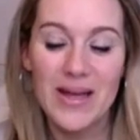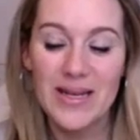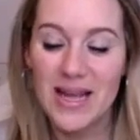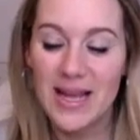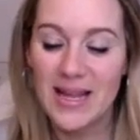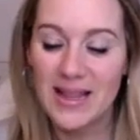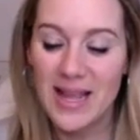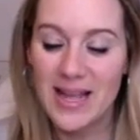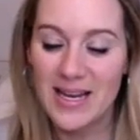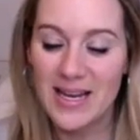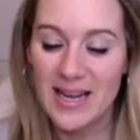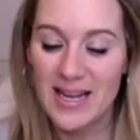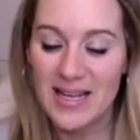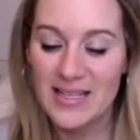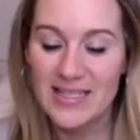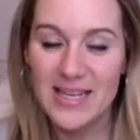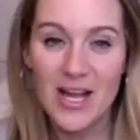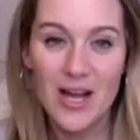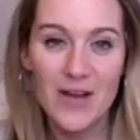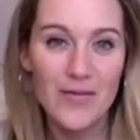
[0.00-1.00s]
and then
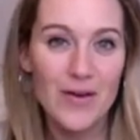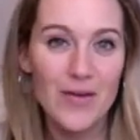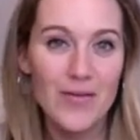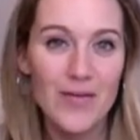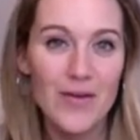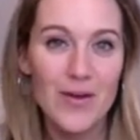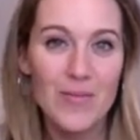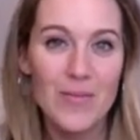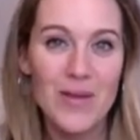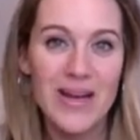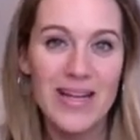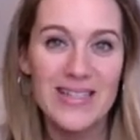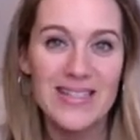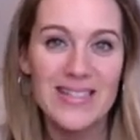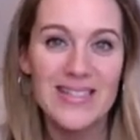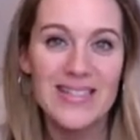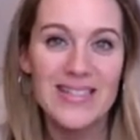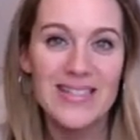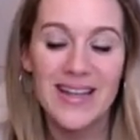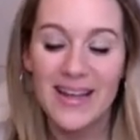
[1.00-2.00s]
stay on for a few
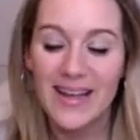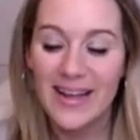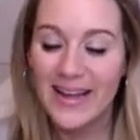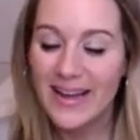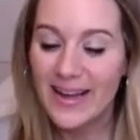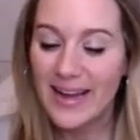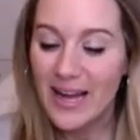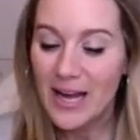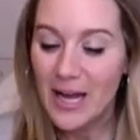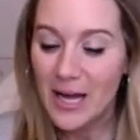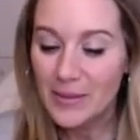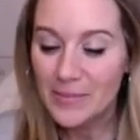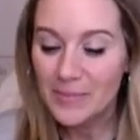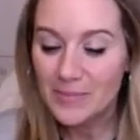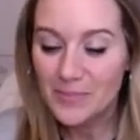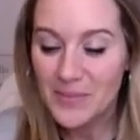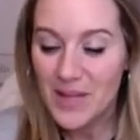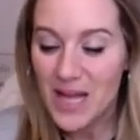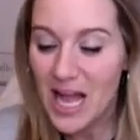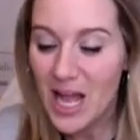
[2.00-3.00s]
minutes.
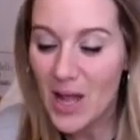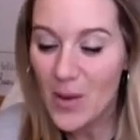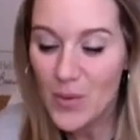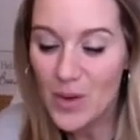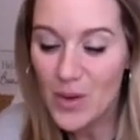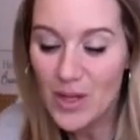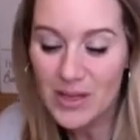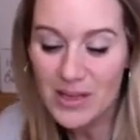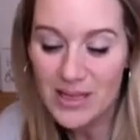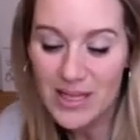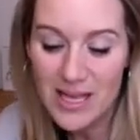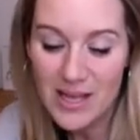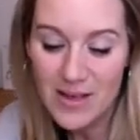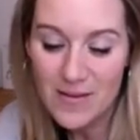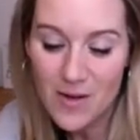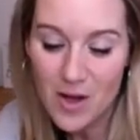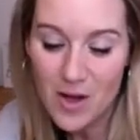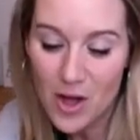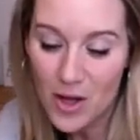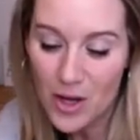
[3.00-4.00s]
I will
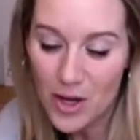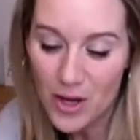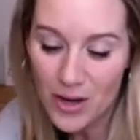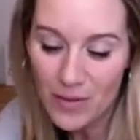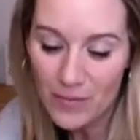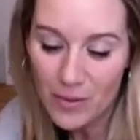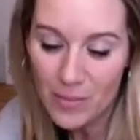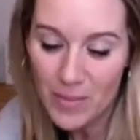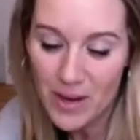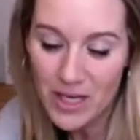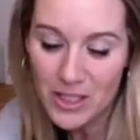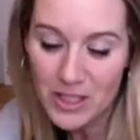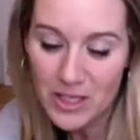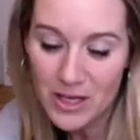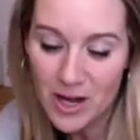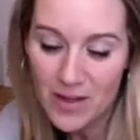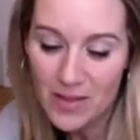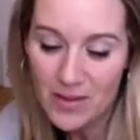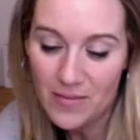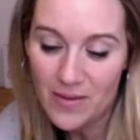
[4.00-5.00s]
leave all your information
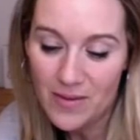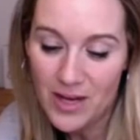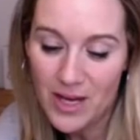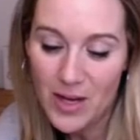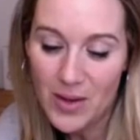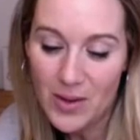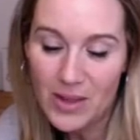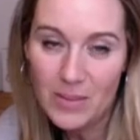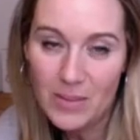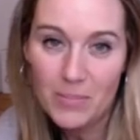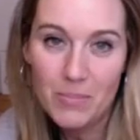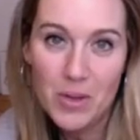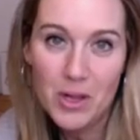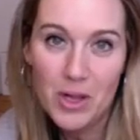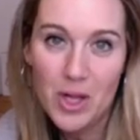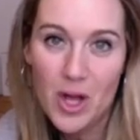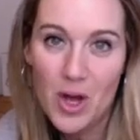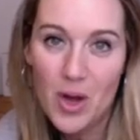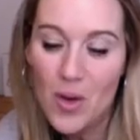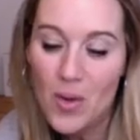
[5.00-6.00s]
on the video
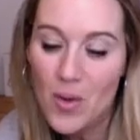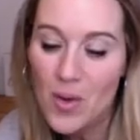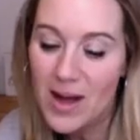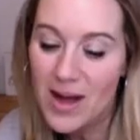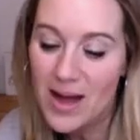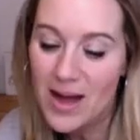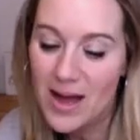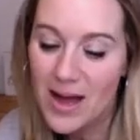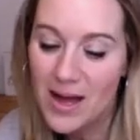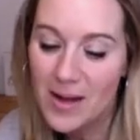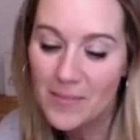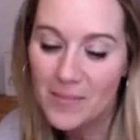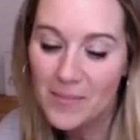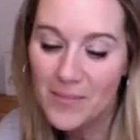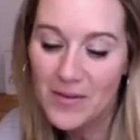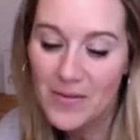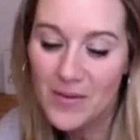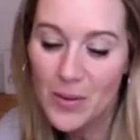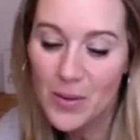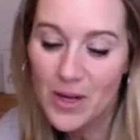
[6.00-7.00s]
below.
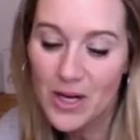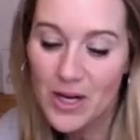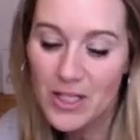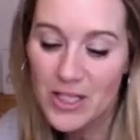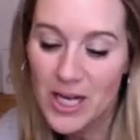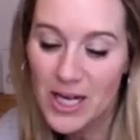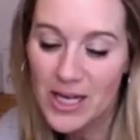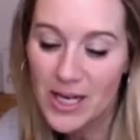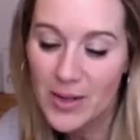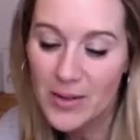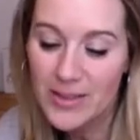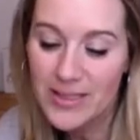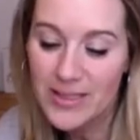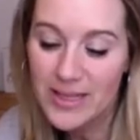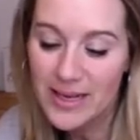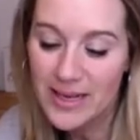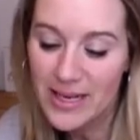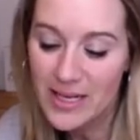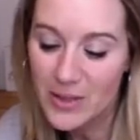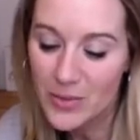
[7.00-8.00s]
If you want to check out
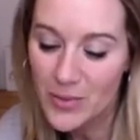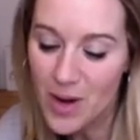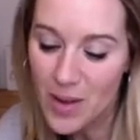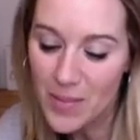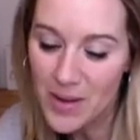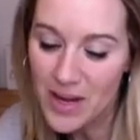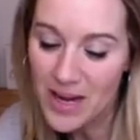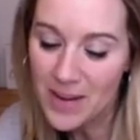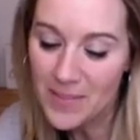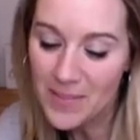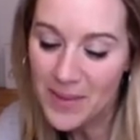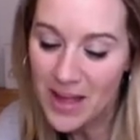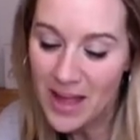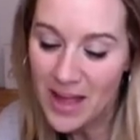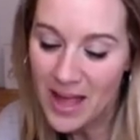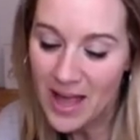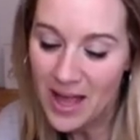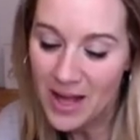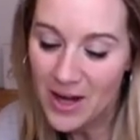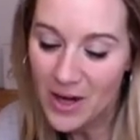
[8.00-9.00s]
Denise Romney
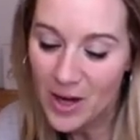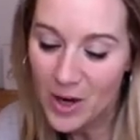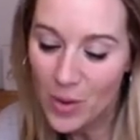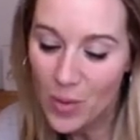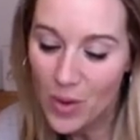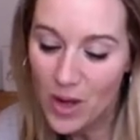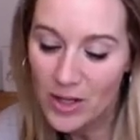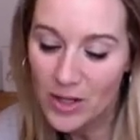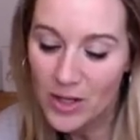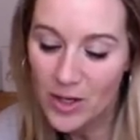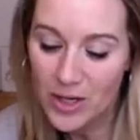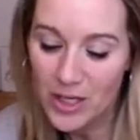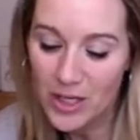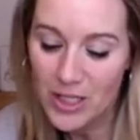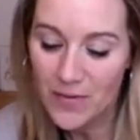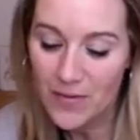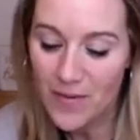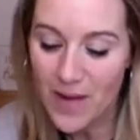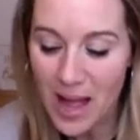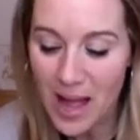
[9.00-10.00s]
and her
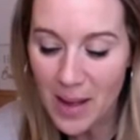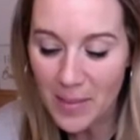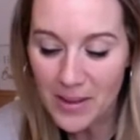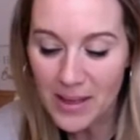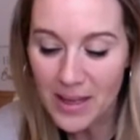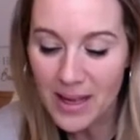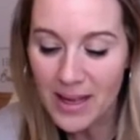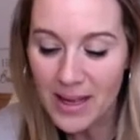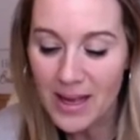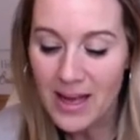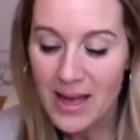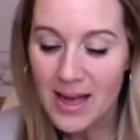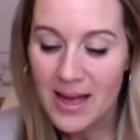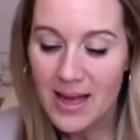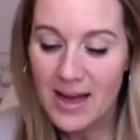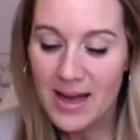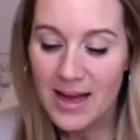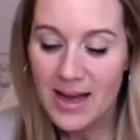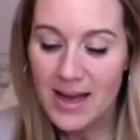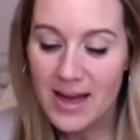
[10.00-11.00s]
well-nourished family,
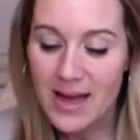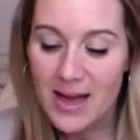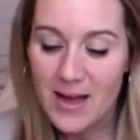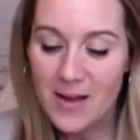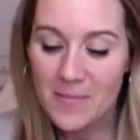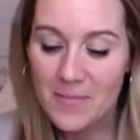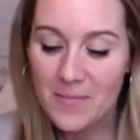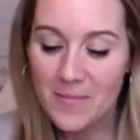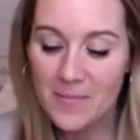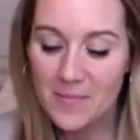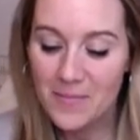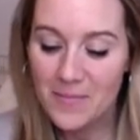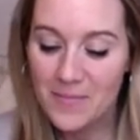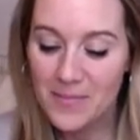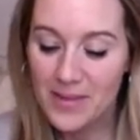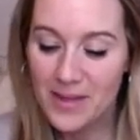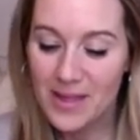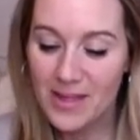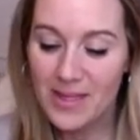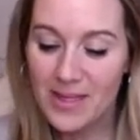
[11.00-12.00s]

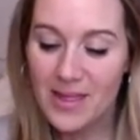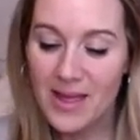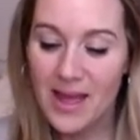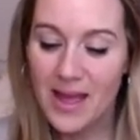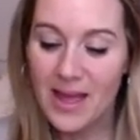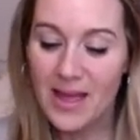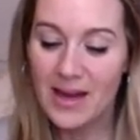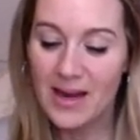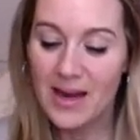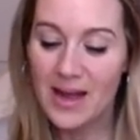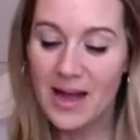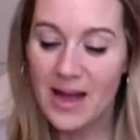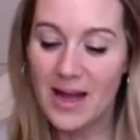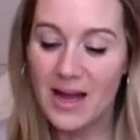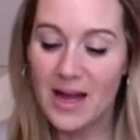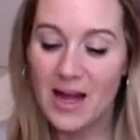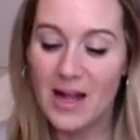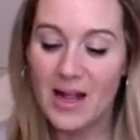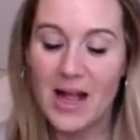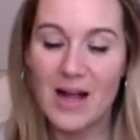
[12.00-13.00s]
then
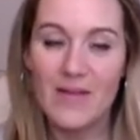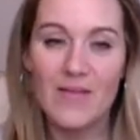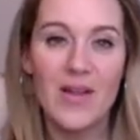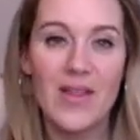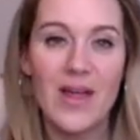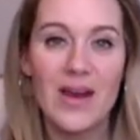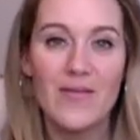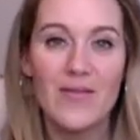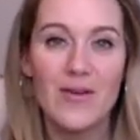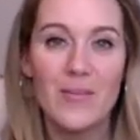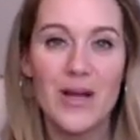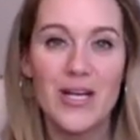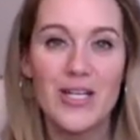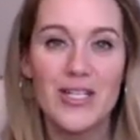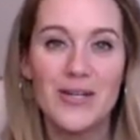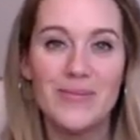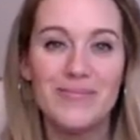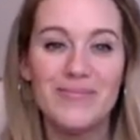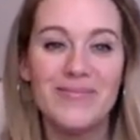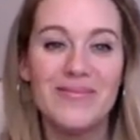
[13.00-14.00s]
I'll have all that
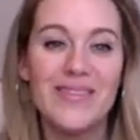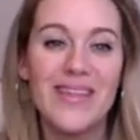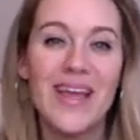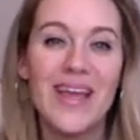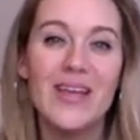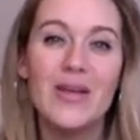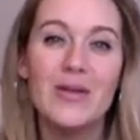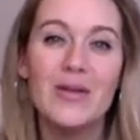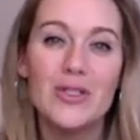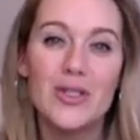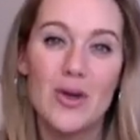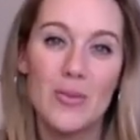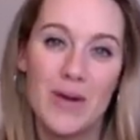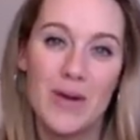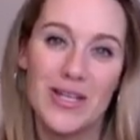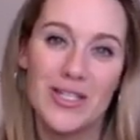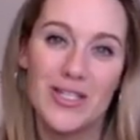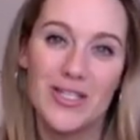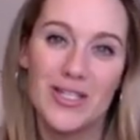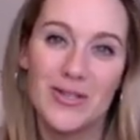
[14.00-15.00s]
information. Thank you so
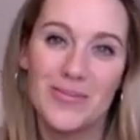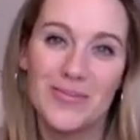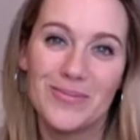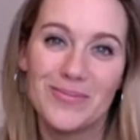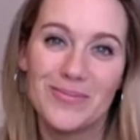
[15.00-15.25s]
much.